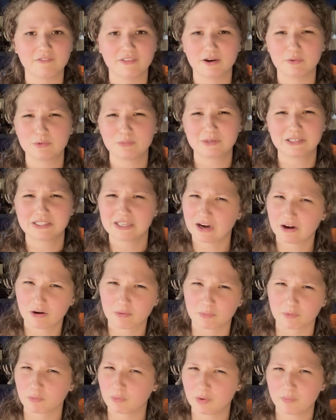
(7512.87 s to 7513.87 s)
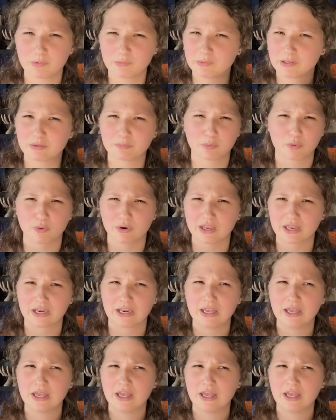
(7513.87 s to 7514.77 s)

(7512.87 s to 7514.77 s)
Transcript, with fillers: That would be terrible. What would be the point